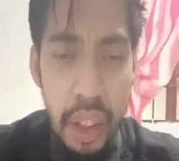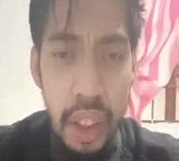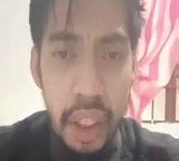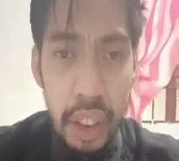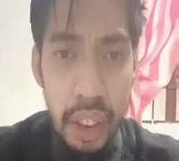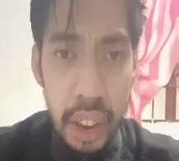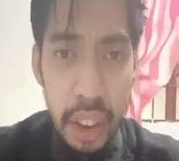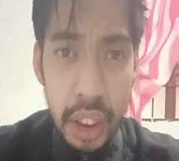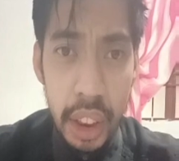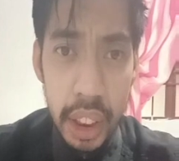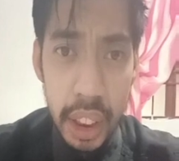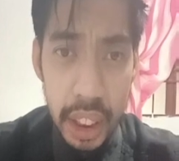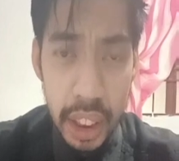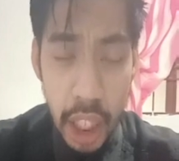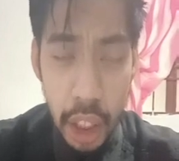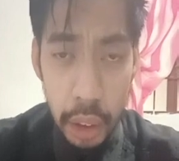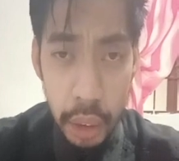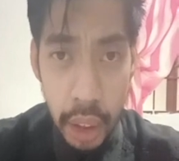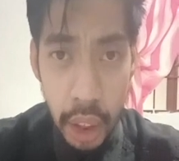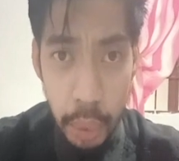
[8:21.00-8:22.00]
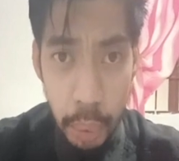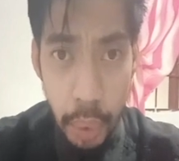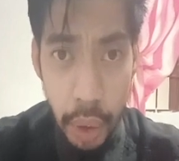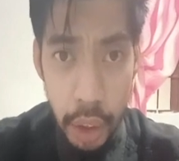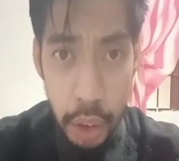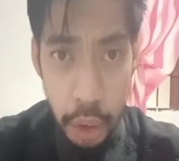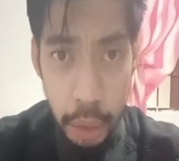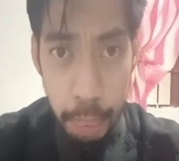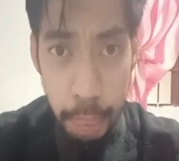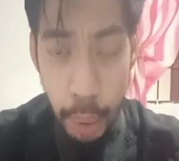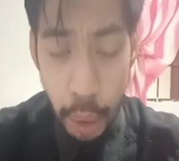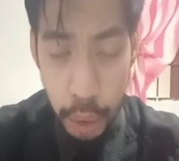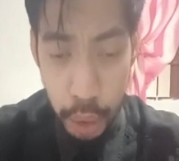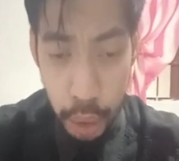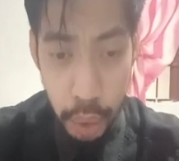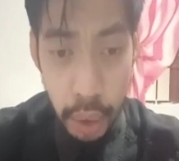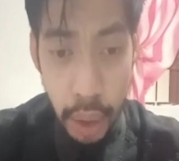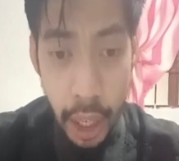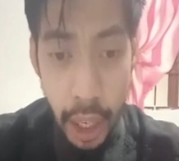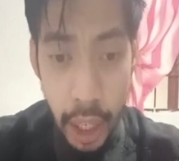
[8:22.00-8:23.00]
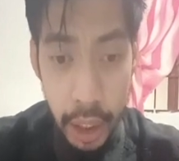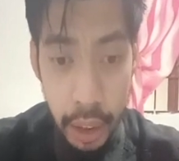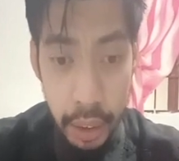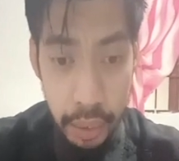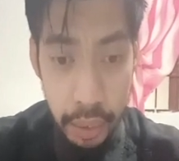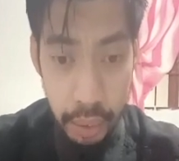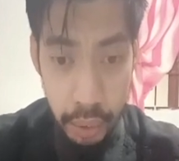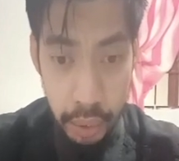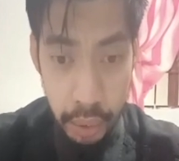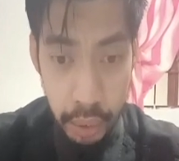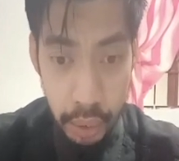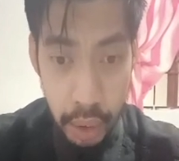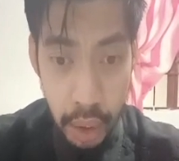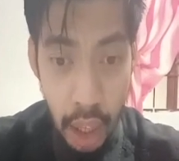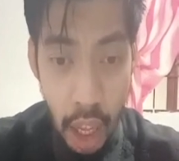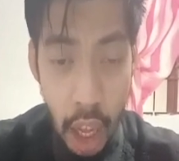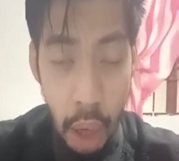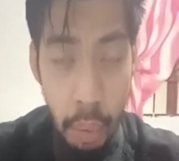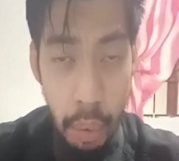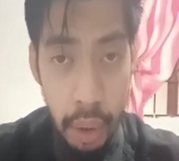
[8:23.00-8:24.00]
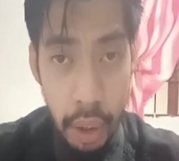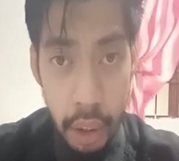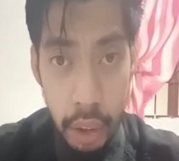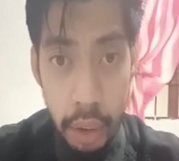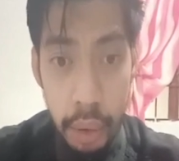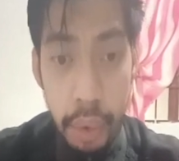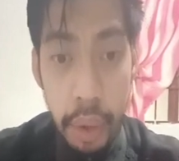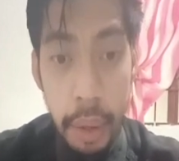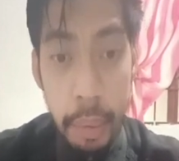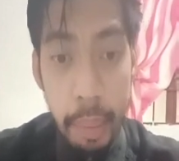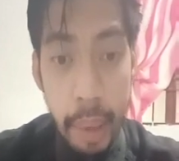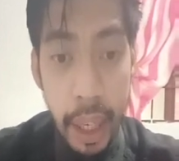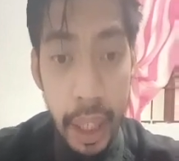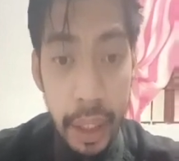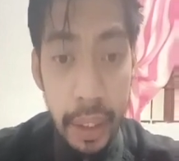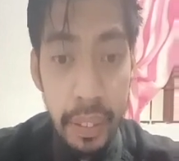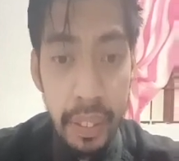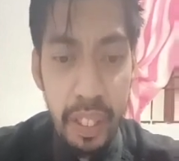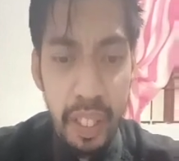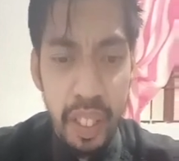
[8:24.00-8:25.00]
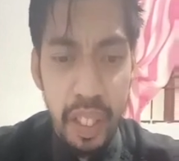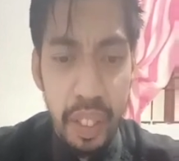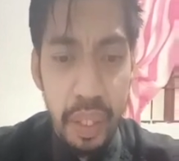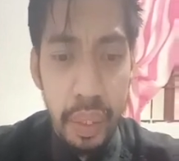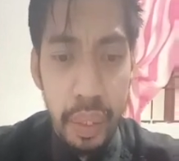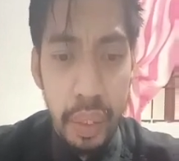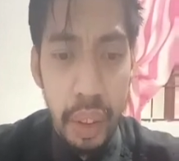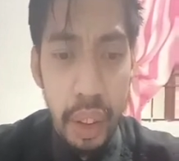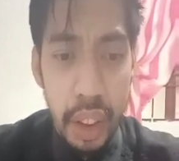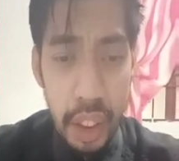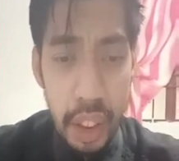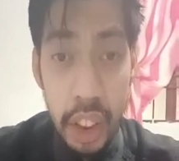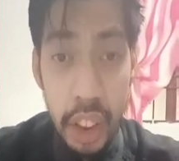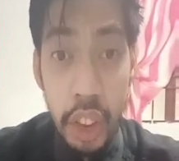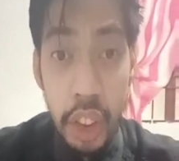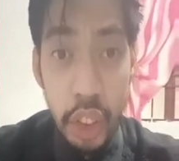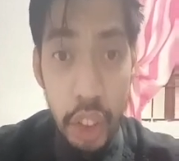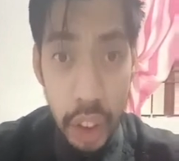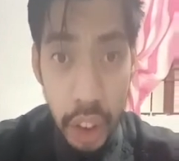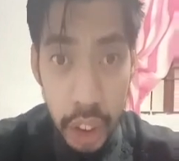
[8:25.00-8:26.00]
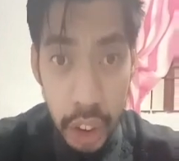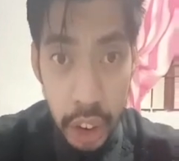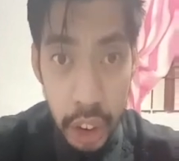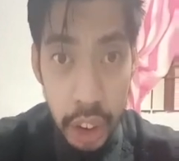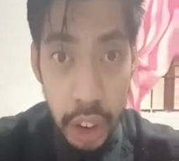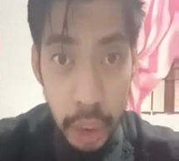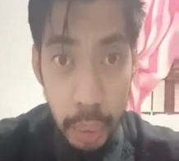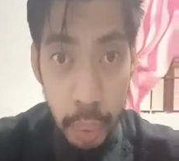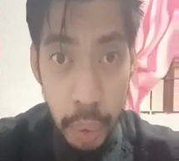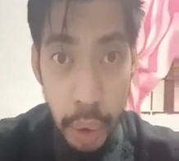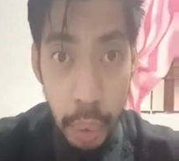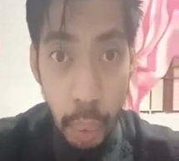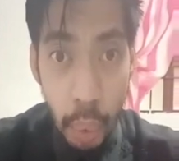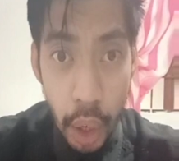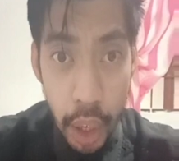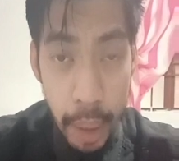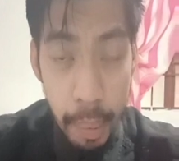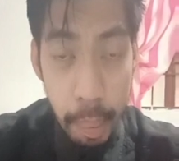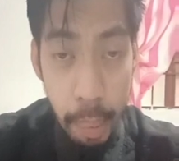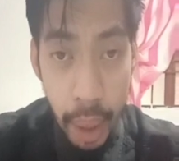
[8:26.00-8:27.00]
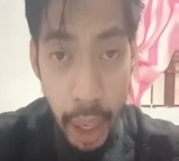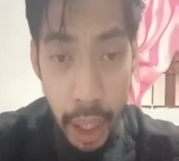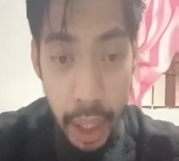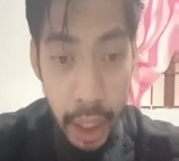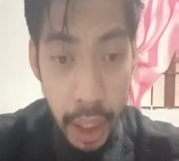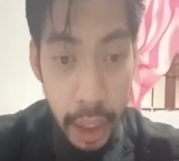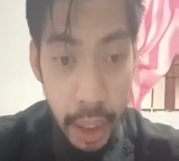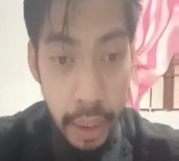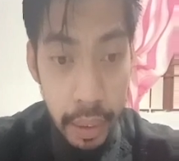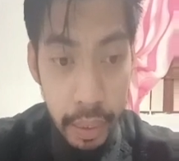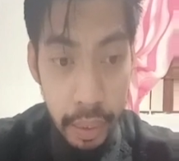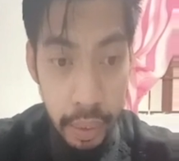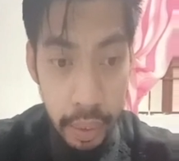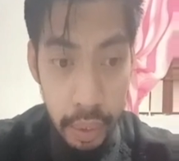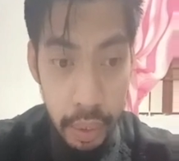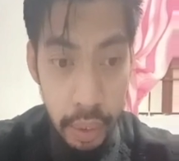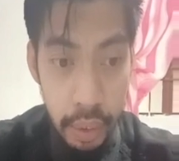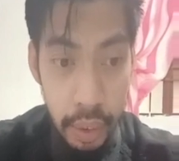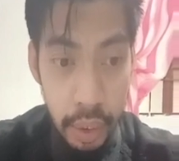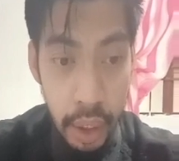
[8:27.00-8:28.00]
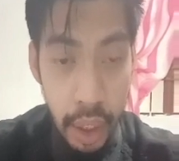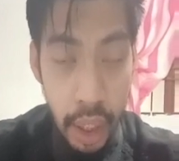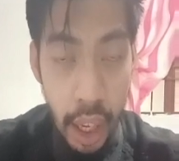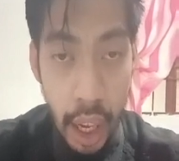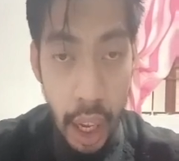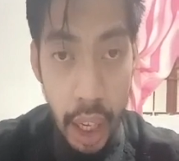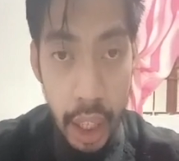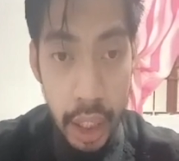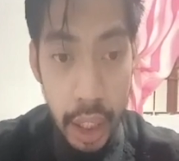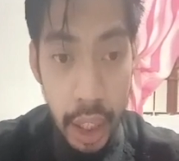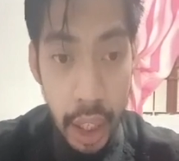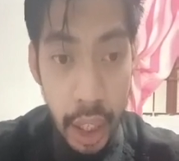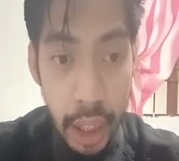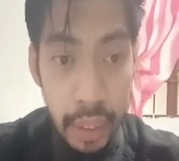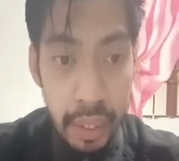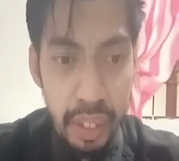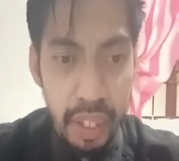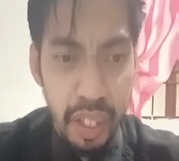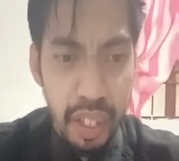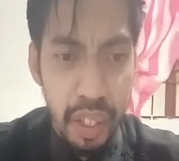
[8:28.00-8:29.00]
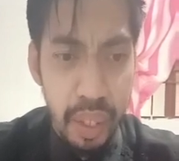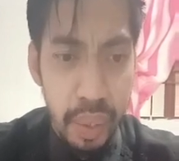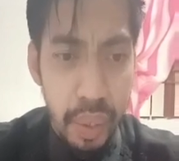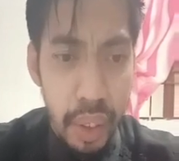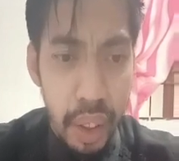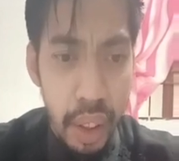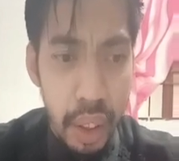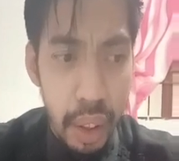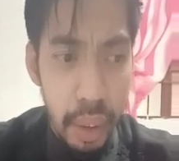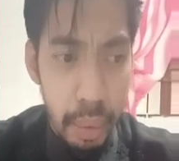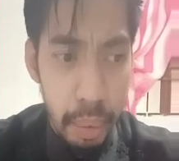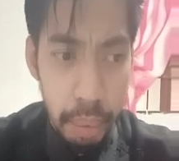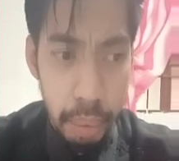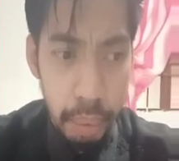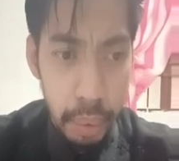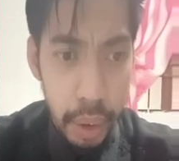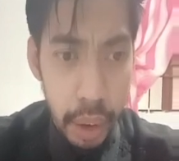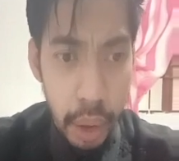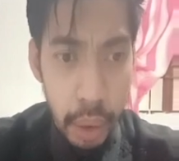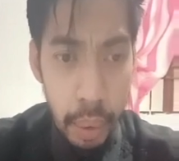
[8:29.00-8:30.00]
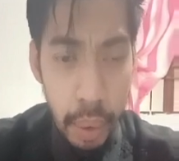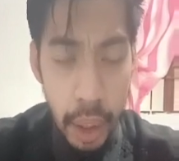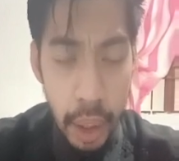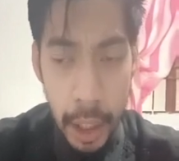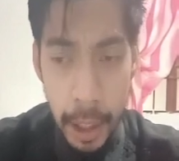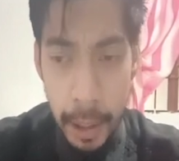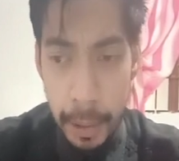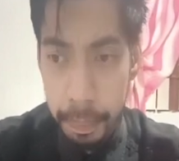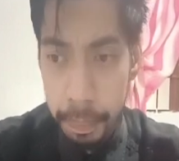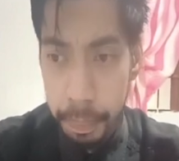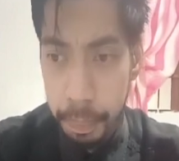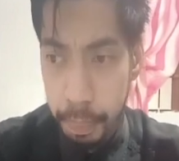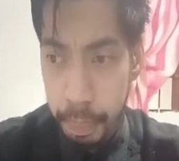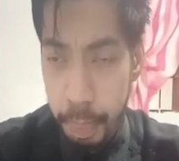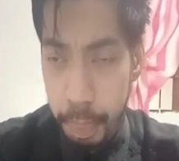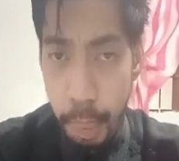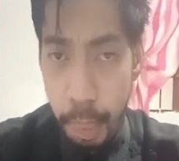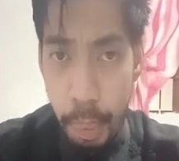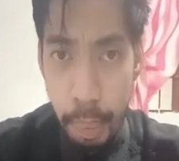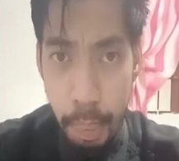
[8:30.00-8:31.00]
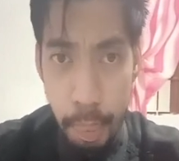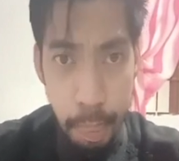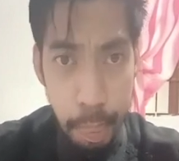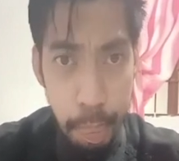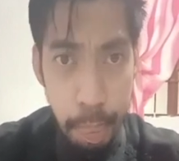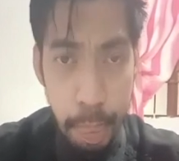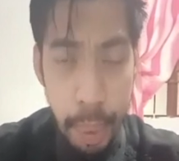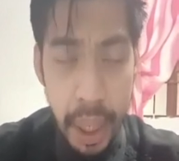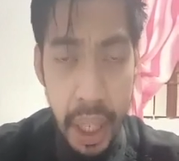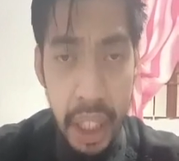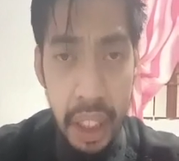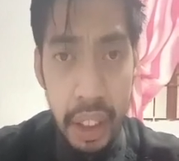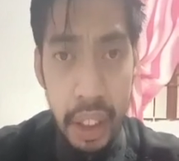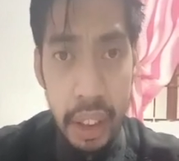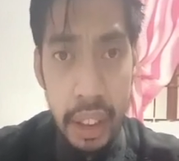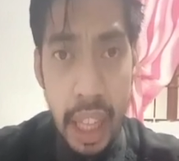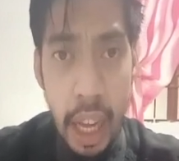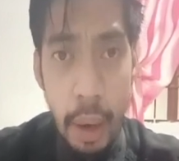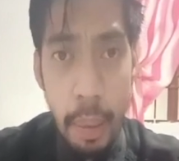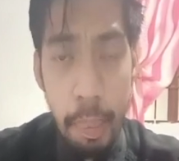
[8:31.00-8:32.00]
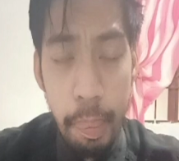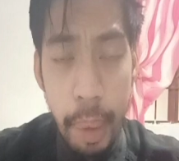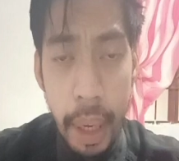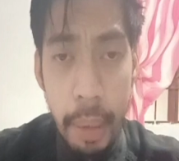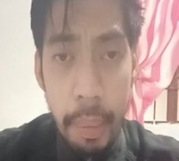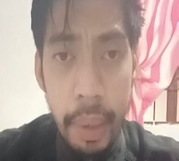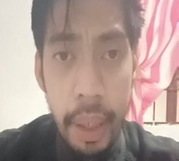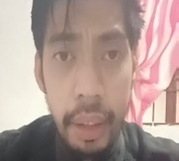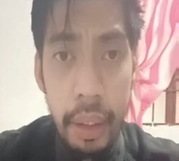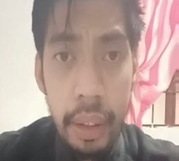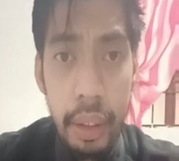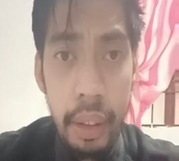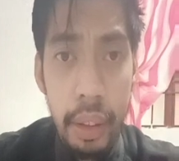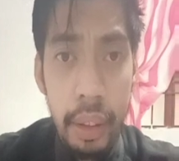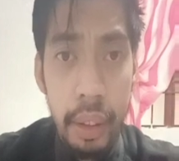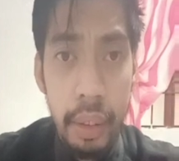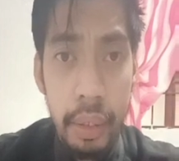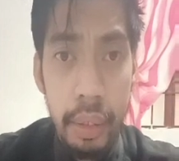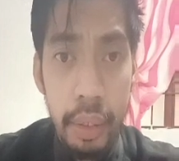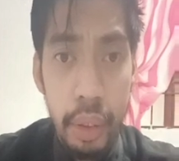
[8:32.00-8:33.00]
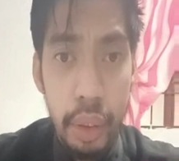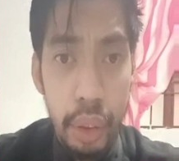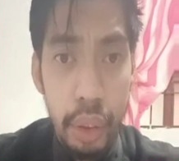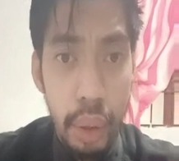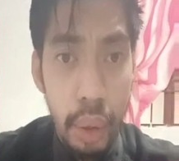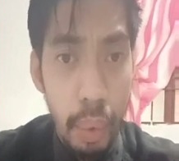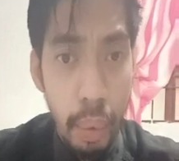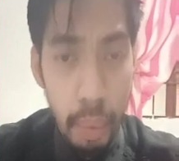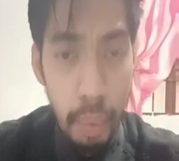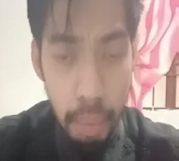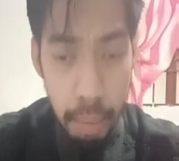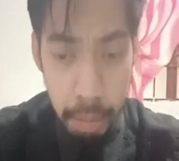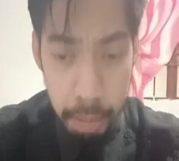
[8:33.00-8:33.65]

the discount that we are supposed to get, our agreement, the decision that we want to buy it, and uh, you know, um, paying the down payment. So